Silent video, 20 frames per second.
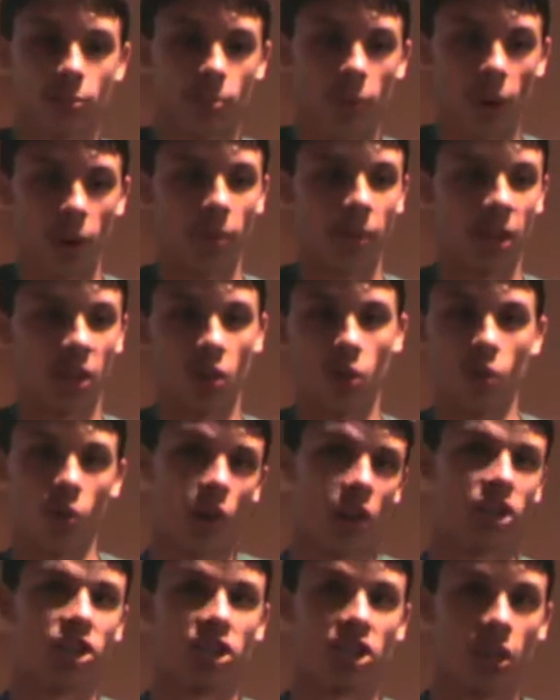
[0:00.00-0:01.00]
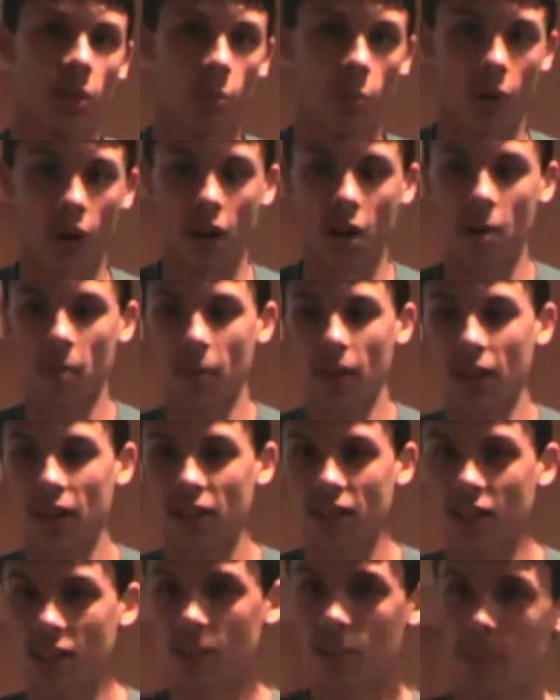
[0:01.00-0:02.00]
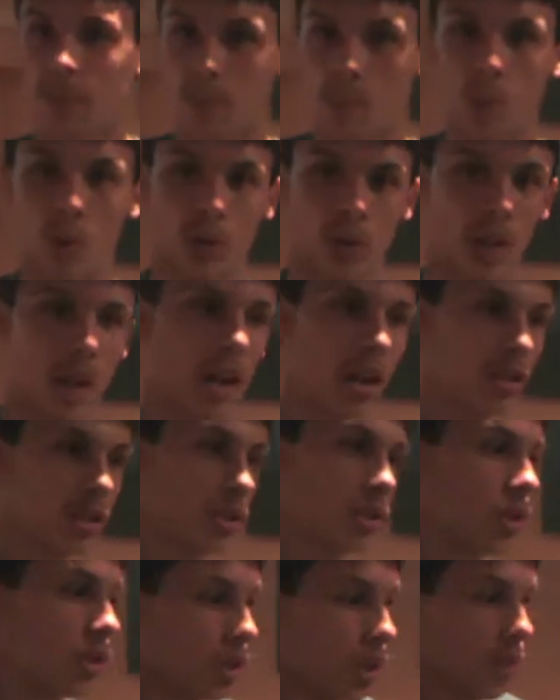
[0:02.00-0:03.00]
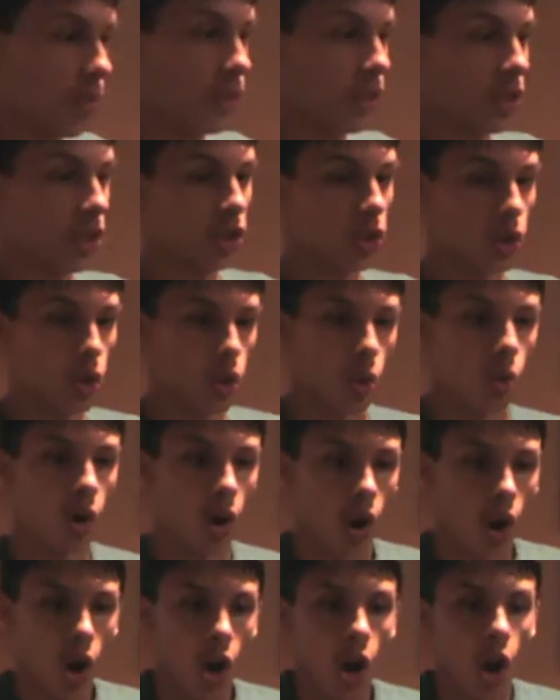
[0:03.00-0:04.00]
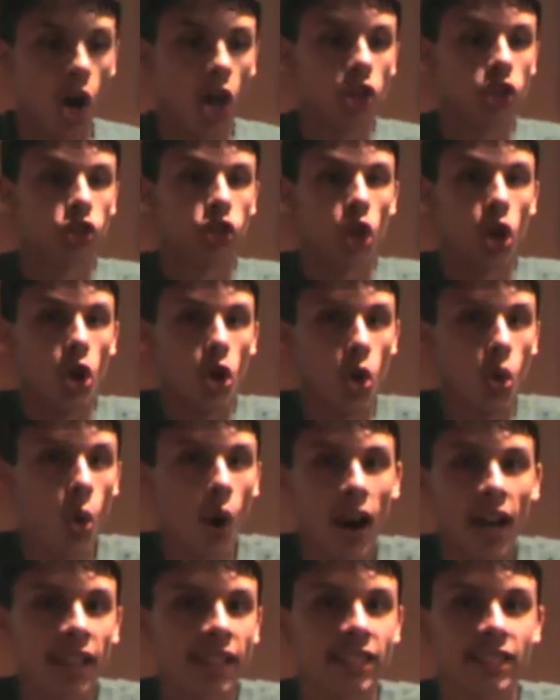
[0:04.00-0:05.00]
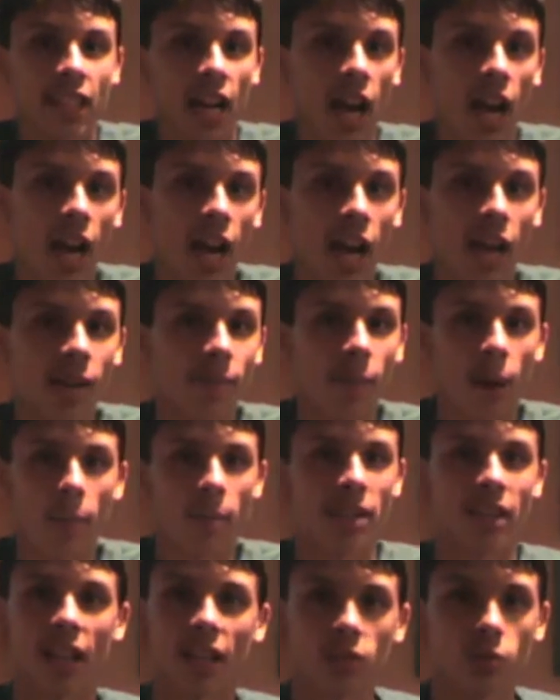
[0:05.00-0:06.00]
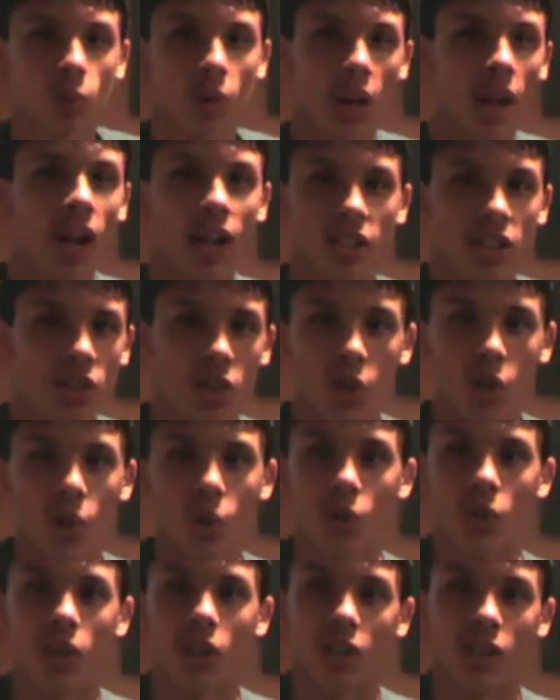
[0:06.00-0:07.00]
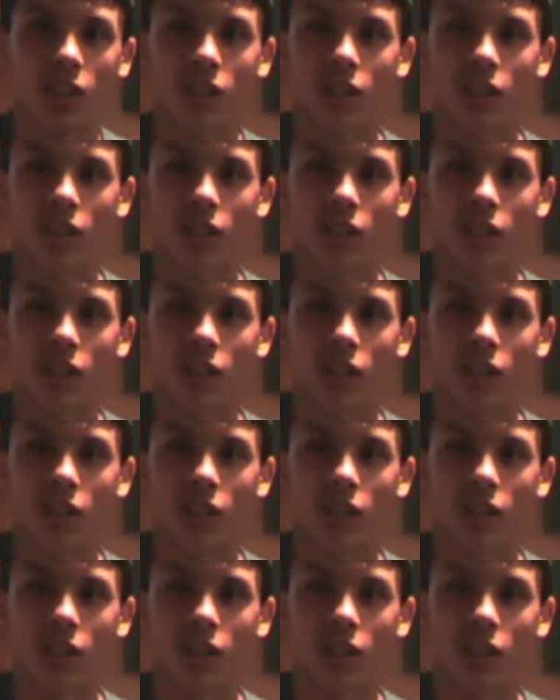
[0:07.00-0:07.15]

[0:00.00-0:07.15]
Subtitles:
probably in a rush somewhere, but I think it'd be more logical if you do two at a time. I mean, that's what I do.